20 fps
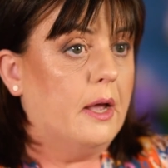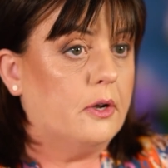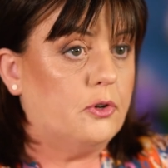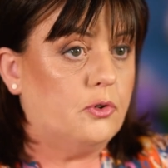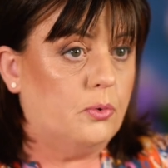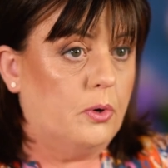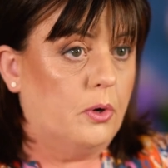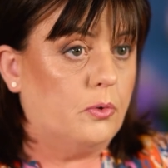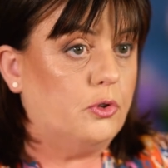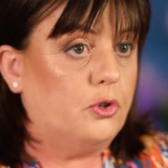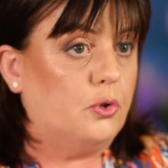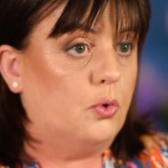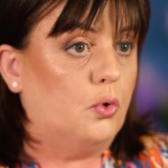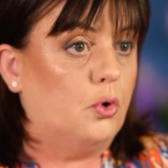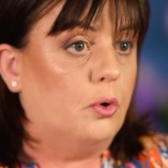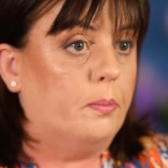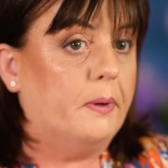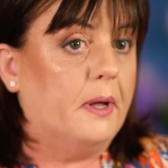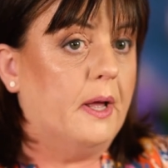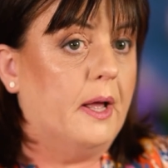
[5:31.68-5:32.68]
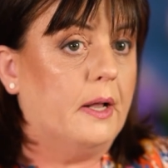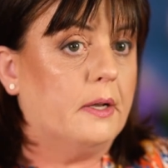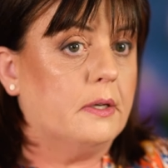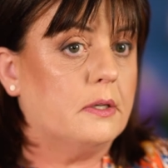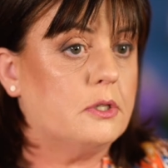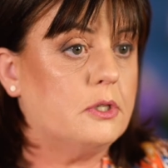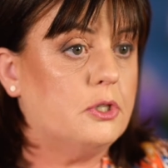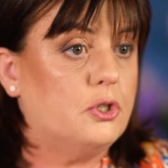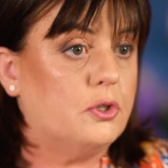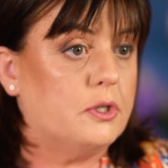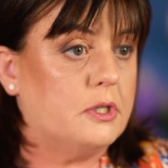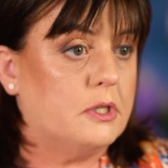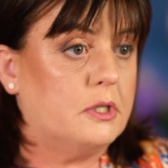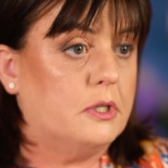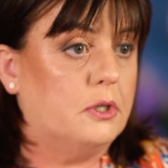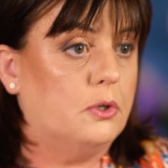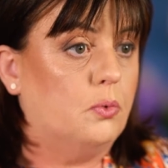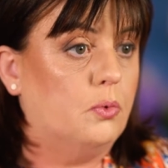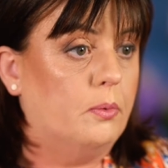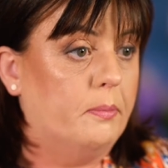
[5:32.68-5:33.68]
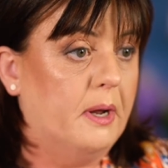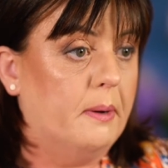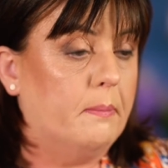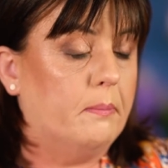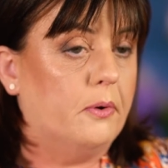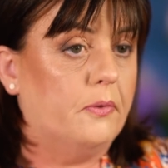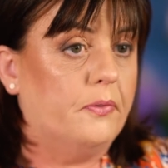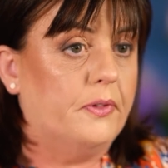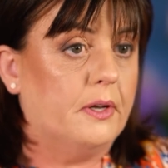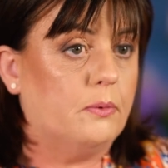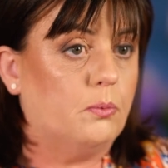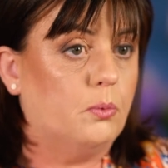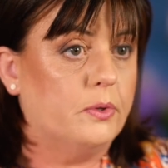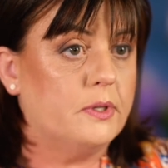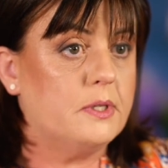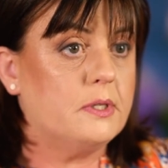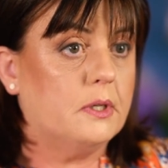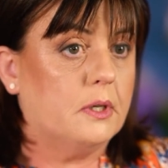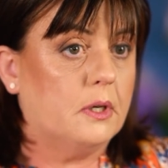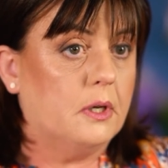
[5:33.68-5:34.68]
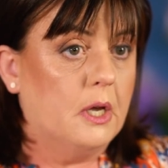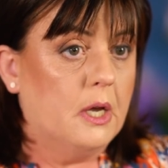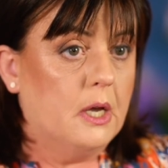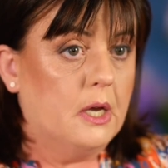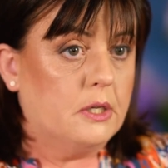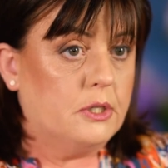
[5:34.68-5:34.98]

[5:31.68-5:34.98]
throughout Europe. And just to remember that once a